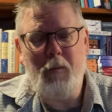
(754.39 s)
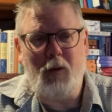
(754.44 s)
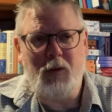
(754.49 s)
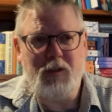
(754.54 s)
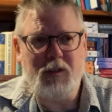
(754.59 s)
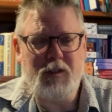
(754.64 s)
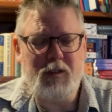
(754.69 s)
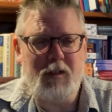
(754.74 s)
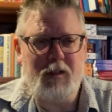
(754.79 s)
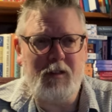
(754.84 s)

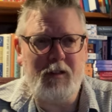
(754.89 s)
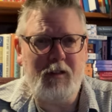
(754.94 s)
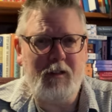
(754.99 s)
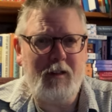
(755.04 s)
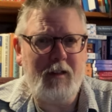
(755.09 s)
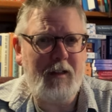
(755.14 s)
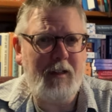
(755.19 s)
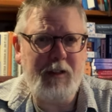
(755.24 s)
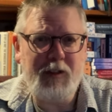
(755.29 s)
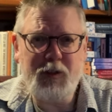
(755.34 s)
monster that
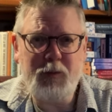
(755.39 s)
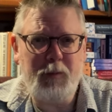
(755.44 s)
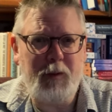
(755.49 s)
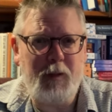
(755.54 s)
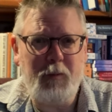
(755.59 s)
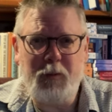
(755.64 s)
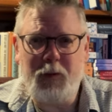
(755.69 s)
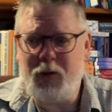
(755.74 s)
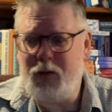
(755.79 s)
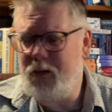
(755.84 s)
eats
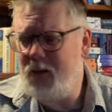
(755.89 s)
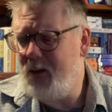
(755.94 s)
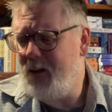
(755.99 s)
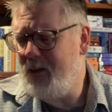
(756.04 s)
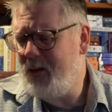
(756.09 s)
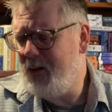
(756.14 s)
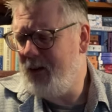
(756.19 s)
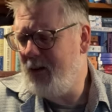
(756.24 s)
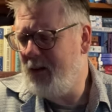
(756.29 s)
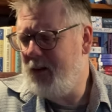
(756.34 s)
people. I
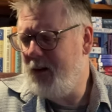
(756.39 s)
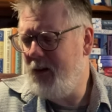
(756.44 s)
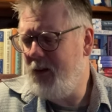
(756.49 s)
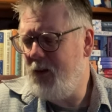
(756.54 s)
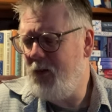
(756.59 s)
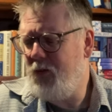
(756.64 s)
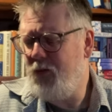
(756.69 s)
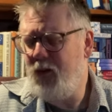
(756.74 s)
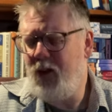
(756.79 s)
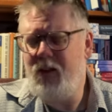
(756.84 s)
think in
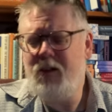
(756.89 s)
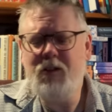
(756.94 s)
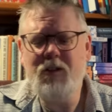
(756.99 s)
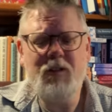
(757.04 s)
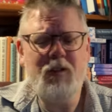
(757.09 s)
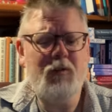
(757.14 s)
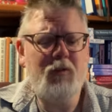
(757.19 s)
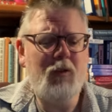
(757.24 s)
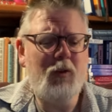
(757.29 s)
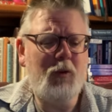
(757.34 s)
the
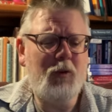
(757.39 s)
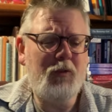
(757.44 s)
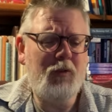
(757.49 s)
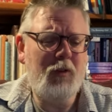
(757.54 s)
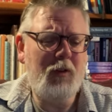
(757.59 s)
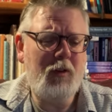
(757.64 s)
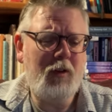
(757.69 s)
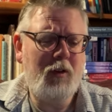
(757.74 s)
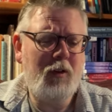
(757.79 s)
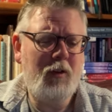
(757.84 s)
fens of
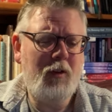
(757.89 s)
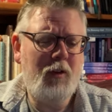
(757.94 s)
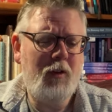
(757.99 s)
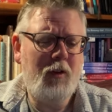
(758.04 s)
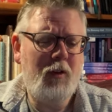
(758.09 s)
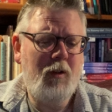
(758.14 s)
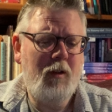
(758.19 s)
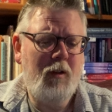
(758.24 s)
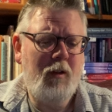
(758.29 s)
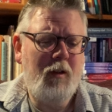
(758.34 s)
Norfolk,
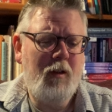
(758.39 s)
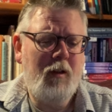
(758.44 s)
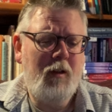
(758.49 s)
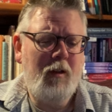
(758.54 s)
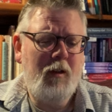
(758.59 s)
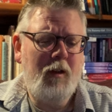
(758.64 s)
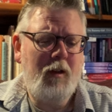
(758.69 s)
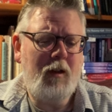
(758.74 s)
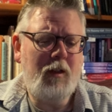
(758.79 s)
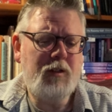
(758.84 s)

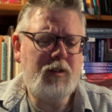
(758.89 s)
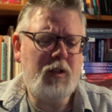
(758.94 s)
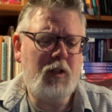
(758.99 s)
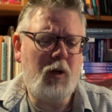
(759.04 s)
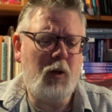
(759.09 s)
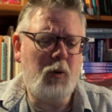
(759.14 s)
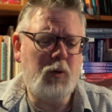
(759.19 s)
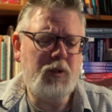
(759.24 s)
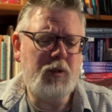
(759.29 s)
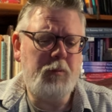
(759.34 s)
East
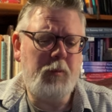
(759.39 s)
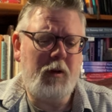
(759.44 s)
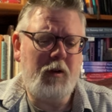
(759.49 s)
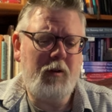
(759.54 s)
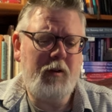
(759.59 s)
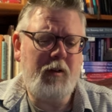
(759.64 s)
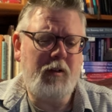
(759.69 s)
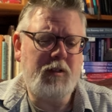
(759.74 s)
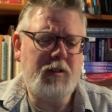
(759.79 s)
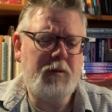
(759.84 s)
Coast
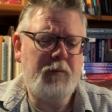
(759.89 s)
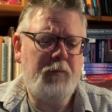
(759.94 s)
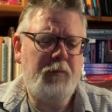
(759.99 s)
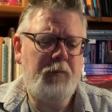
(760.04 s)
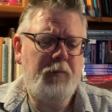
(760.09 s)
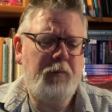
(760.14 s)
marshes.